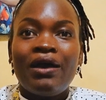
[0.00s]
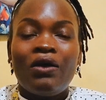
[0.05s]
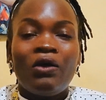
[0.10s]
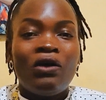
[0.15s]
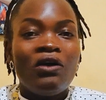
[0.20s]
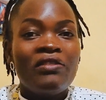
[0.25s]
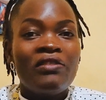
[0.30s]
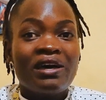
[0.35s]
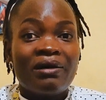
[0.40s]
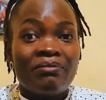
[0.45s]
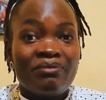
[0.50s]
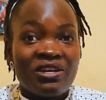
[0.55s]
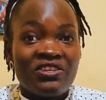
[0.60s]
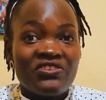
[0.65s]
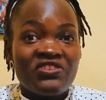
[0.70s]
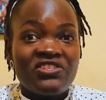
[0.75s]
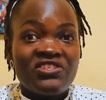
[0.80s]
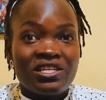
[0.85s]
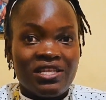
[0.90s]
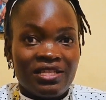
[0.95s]
other
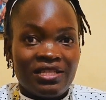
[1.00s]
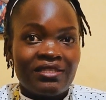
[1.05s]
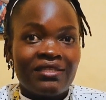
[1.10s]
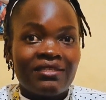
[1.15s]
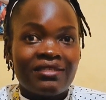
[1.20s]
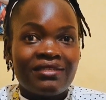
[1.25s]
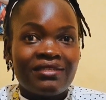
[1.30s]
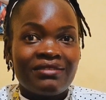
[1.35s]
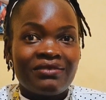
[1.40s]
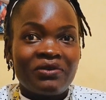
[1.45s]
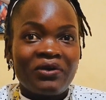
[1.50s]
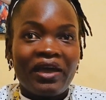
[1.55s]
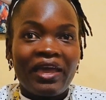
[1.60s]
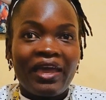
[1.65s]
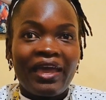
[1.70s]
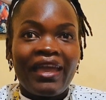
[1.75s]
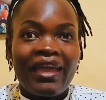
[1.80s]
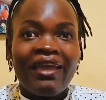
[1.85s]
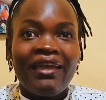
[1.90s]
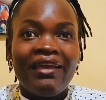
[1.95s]
machines,
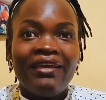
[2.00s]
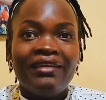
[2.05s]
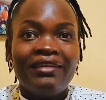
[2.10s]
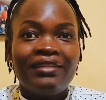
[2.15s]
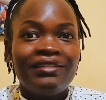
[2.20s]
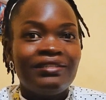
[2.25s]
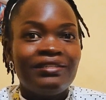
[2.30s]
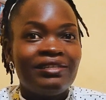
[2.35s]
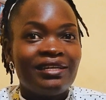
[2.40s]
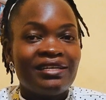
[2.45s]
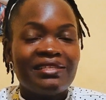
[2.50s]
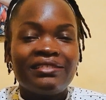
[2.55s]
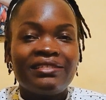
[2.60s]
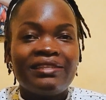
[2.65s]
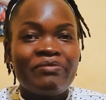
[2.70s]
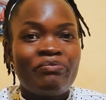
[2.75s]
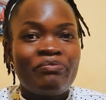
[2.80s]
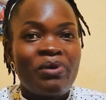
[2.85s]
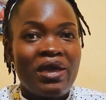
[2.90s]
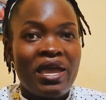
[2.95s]
okay, just
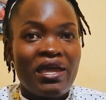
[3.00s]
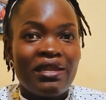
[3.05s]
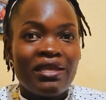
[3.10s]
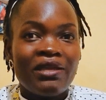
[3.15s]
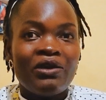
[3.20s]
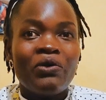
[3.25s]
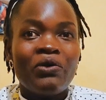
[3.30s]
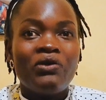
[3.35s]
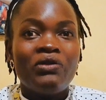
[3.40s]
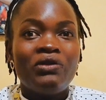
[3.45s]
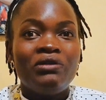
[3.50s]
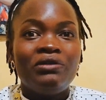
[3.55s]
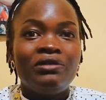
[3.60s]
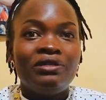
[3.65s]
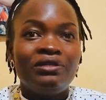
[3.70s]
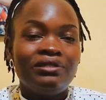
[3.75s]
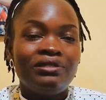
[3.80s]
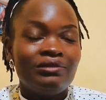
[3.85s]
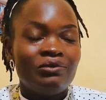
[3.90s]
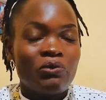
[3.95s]
depending on
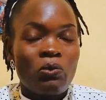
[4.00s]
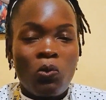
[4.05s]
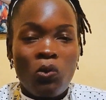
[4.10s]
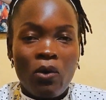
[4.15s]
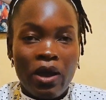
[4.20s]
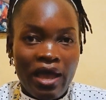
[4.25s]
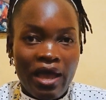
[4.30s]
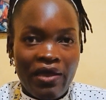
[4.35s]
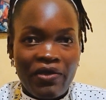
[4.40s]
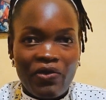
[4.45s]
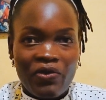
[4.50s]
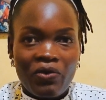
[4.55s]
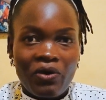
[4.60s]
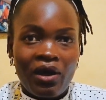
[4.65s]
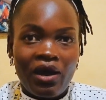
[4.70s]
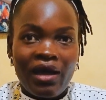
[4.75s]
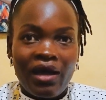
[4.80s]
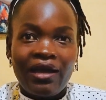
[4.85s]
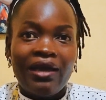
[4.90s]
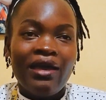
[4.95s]
where you
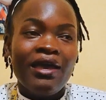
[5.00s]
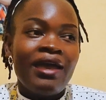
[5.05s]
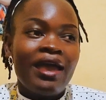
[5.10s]
are.